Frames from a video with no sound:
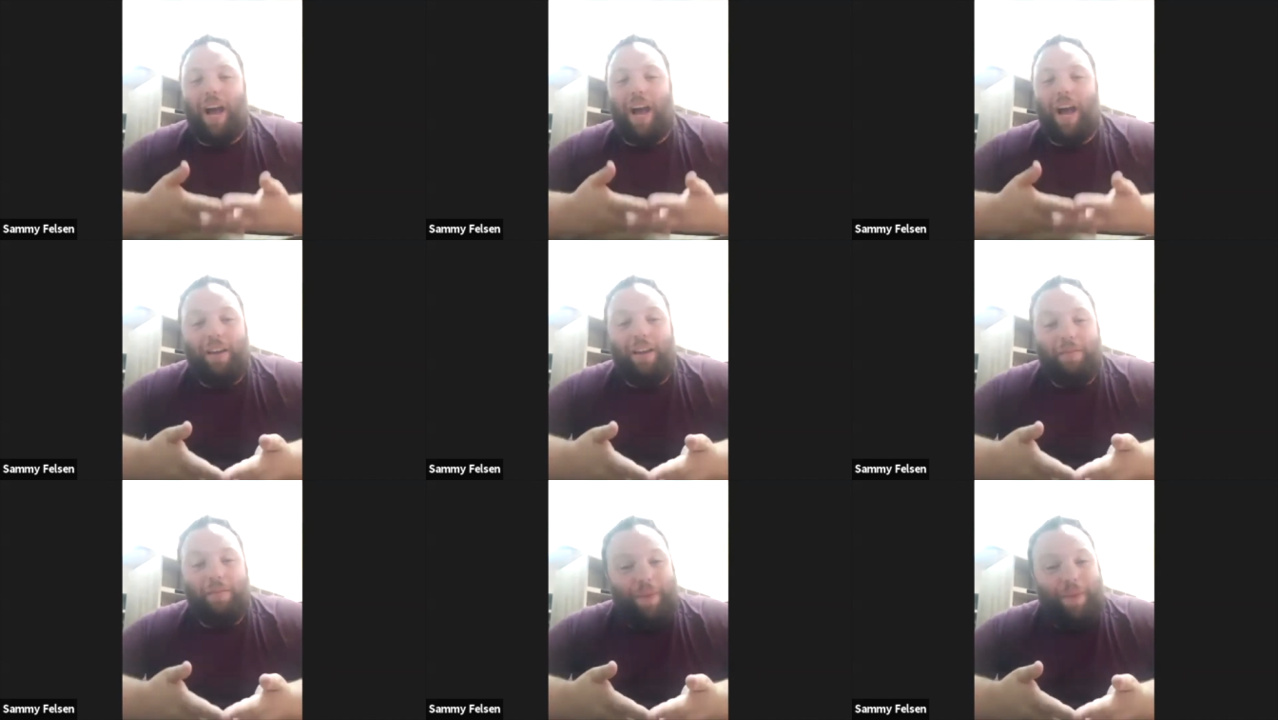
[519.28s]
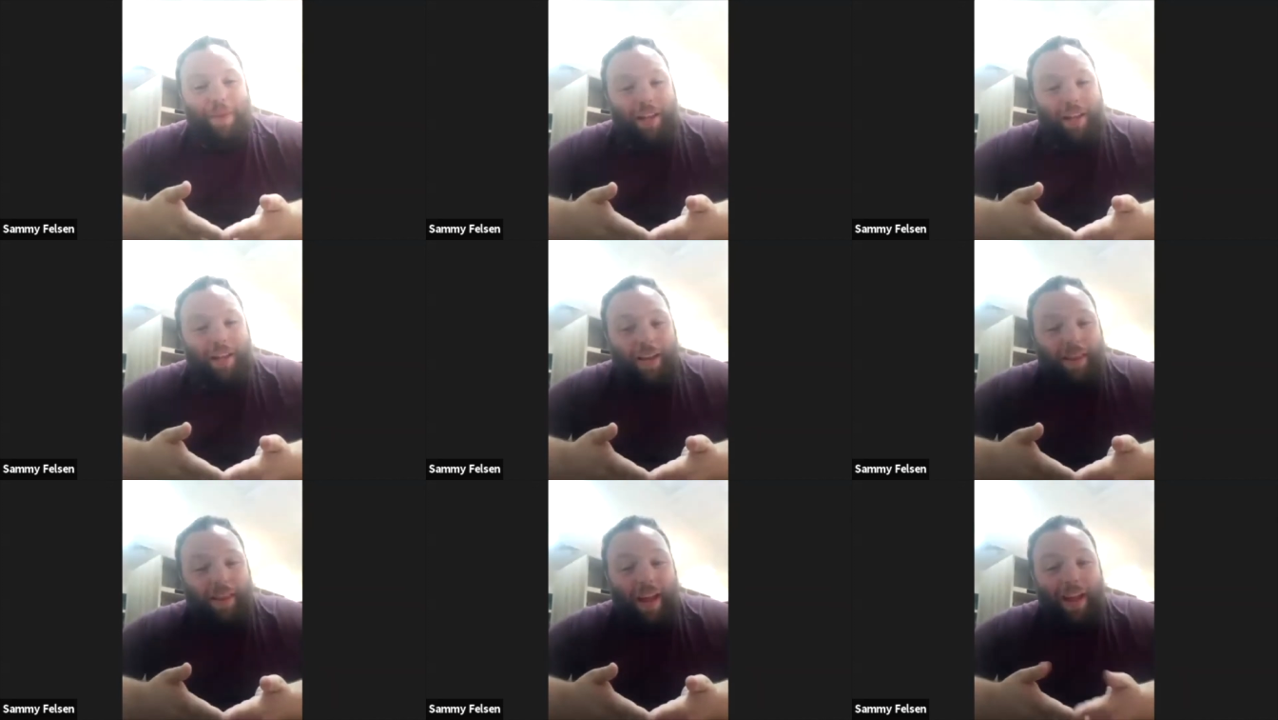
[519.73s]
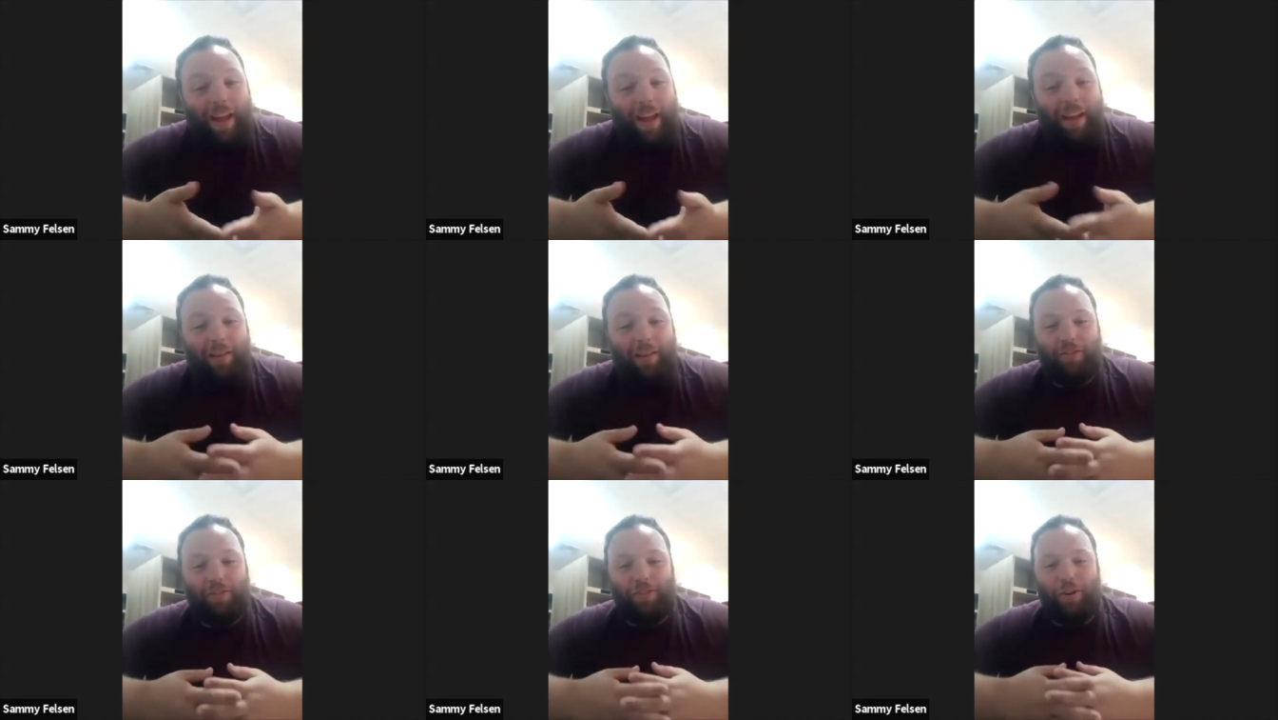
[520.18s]
And I've always
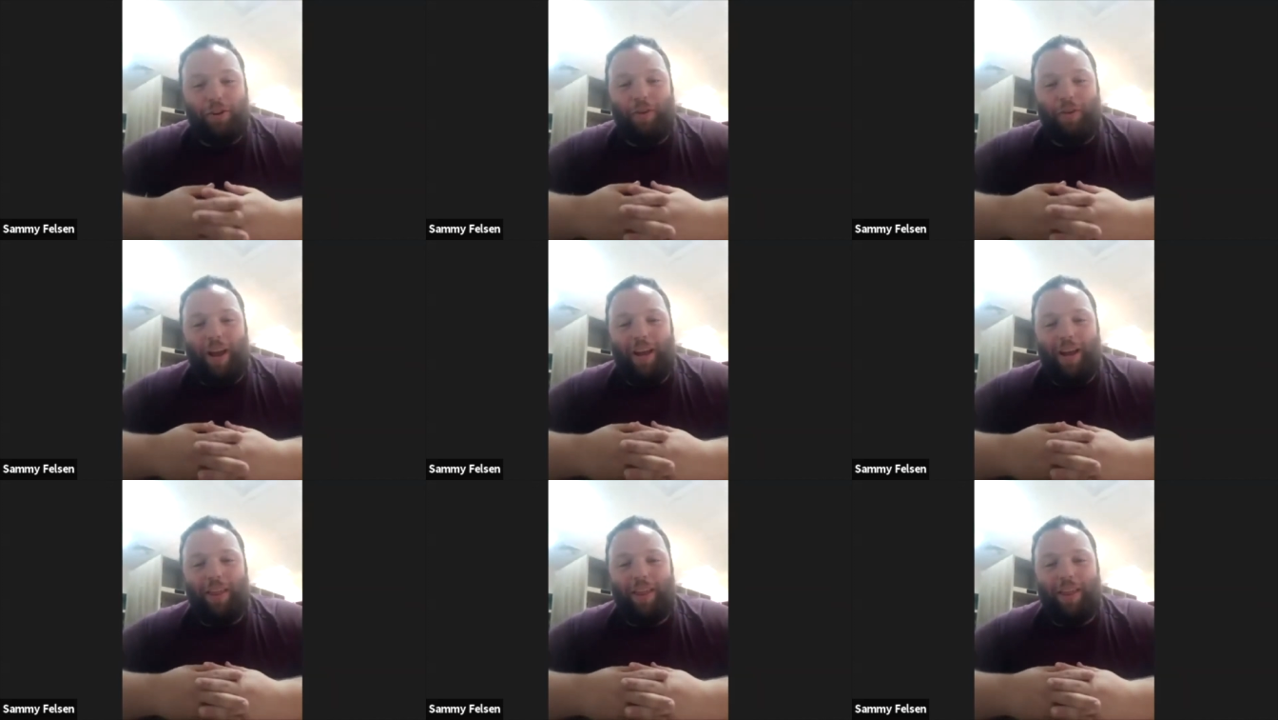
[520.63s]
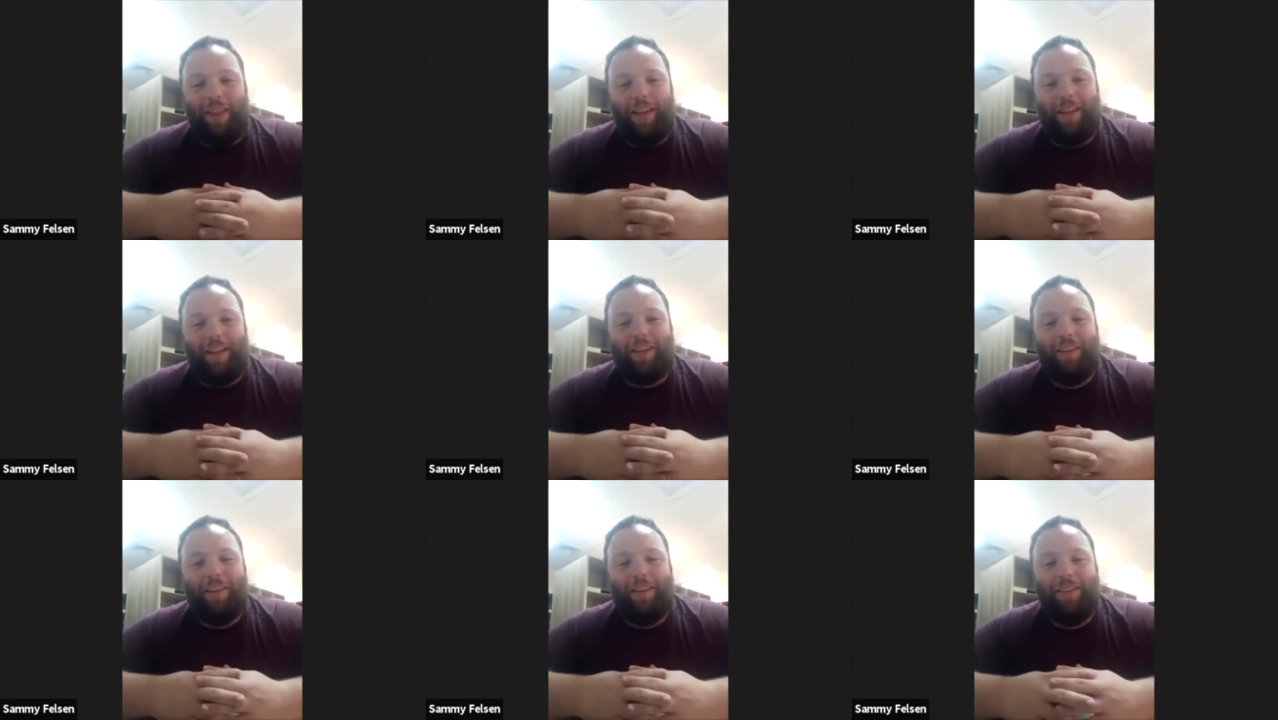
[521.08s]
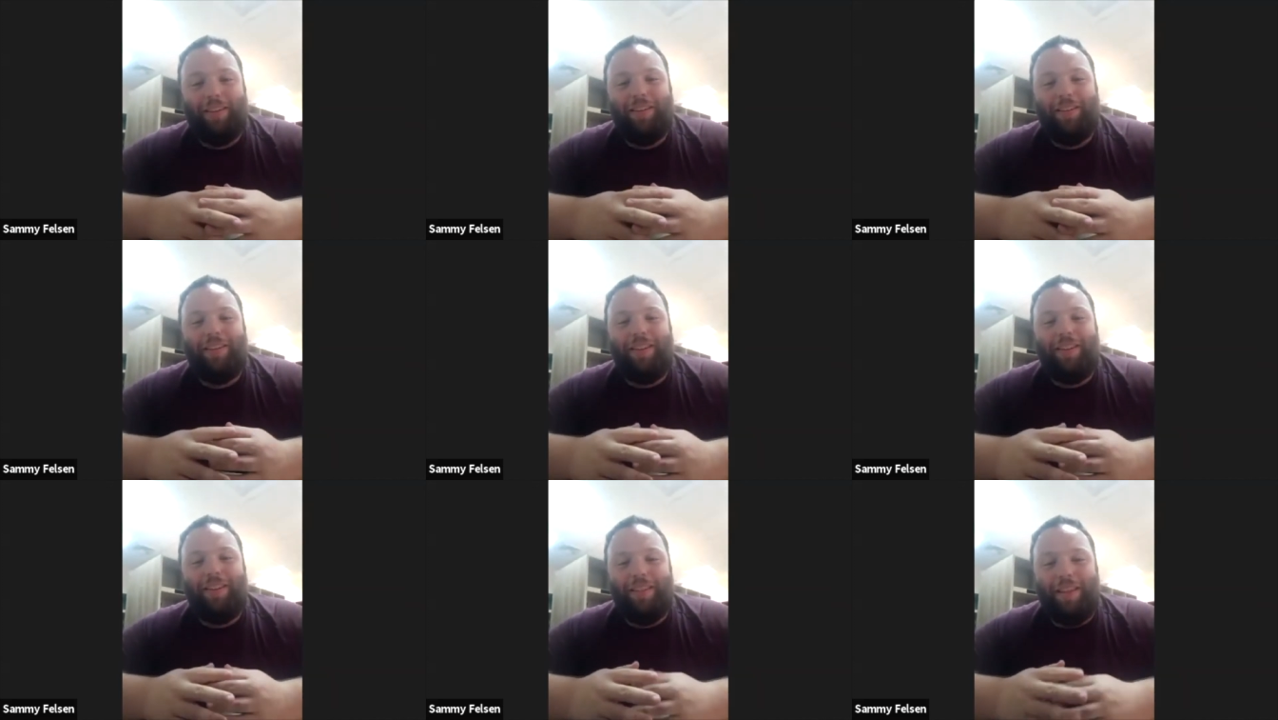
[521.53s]
kind of been like that. So I
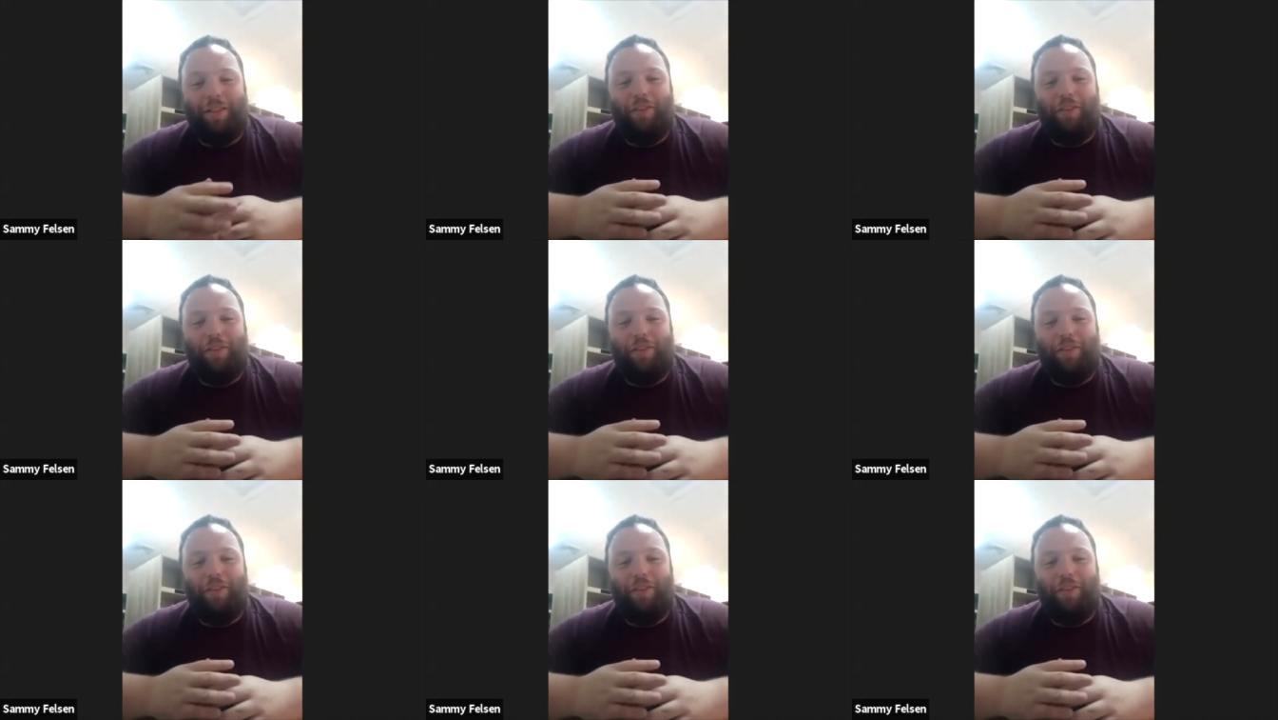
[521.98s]
think